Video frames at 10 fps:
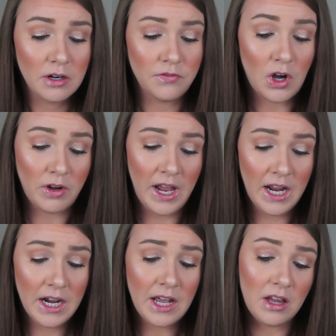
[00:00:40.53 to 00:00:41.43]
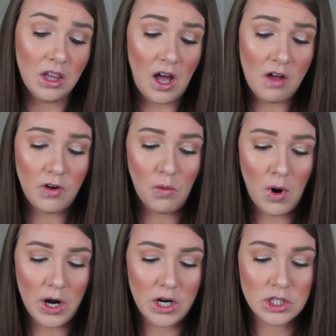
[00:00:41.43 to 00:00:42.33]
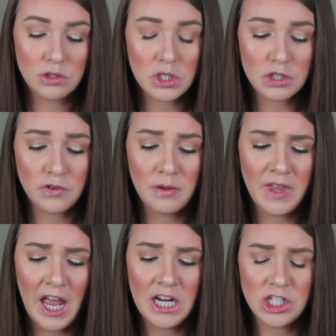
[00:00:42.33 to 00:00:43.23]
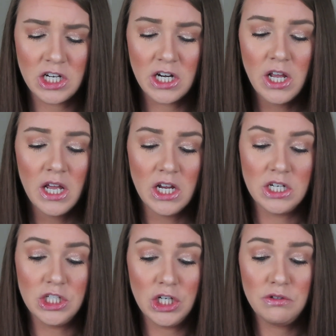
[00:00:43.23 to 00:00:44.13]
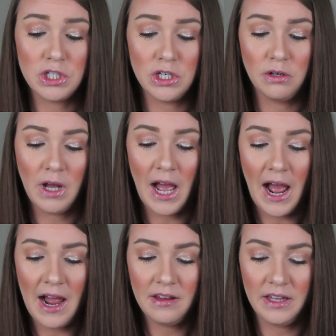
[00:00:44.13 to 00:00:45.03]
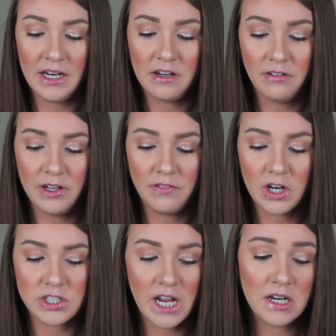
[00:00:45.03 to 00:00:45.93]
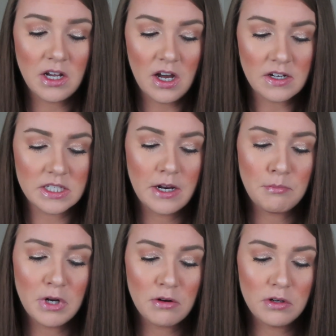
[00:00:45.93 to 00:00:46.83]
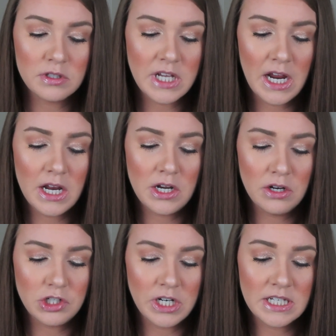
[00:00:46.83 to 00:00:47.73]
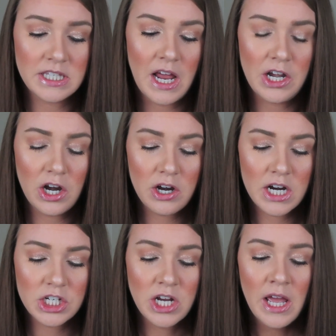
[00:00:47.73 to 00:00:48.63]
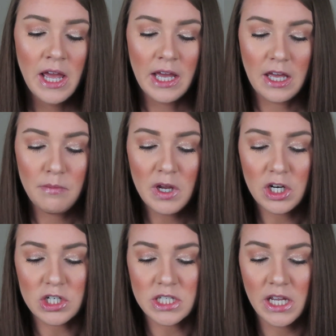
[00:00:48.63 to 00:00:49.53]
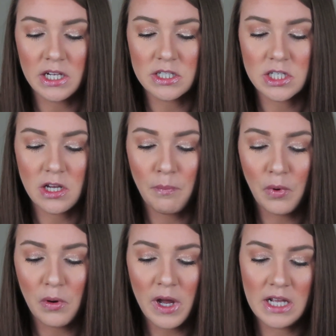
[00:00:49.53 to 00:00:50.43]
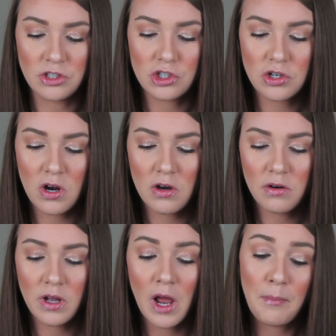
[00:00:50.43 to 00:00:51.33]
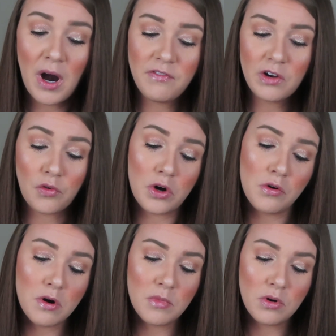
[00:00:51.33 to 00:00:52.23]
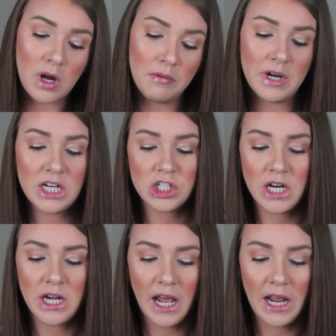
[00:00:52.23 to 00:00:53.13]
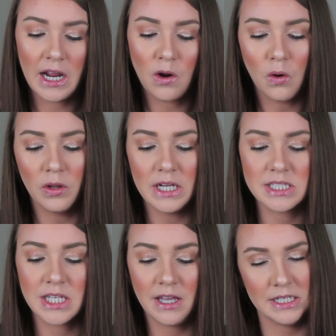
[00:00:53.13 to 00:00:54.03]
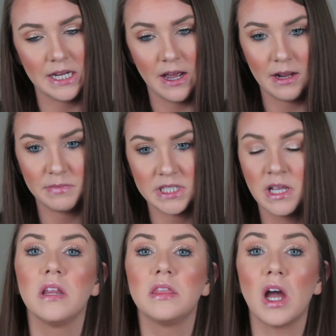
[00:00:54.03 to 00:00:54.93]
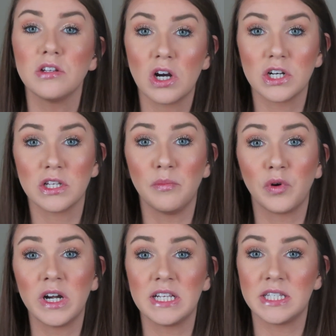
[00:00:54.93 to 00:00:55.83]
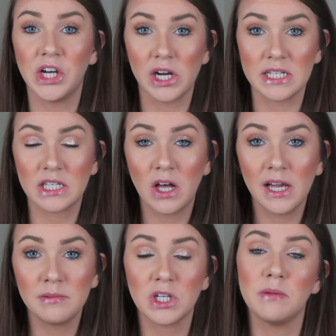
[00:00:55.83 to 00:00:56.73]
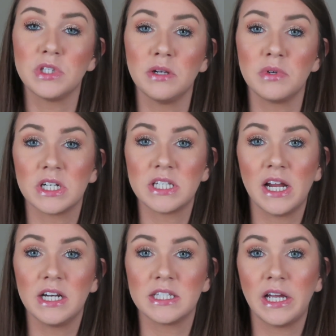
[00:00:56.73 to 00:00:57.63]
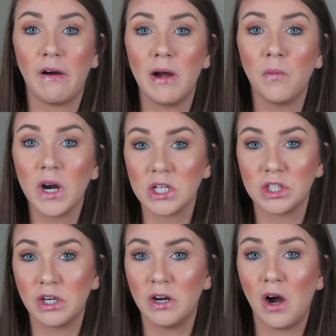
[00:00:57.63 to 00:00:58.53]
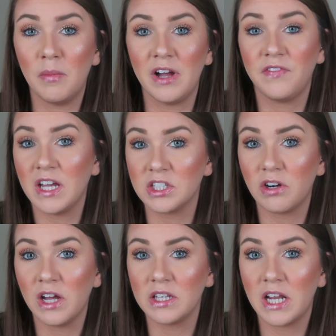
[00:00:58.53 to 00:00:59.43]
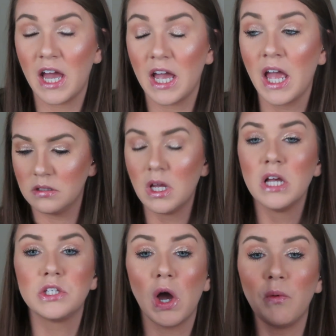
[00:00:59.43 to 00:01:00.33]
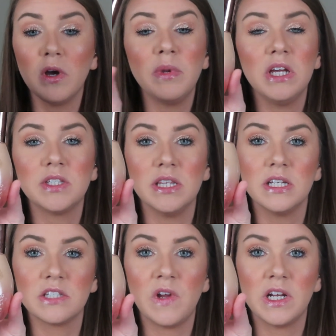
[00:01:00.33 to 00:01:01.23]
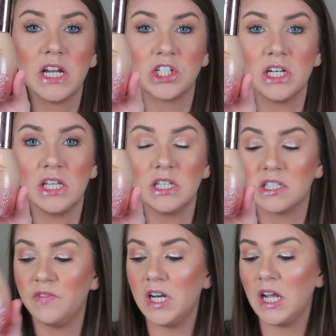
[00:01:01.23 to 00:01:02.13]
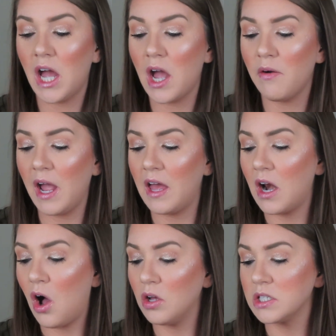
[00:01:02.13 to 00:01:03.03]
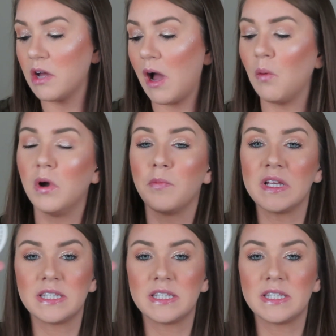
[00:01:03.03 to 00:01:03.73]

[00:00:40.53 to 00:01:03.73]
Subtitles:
volcanic lava water sourced from the ancient Jeju Island delivers antioxidant minerals and nutrients that nourish, keeping your skin supple and strong, perfect for normal, combination, and oily skin types. Those are some pretty serious claims. I'm super excited to see how it wears on my face throughout the day. So I will be using this foundation in this video, and also I will be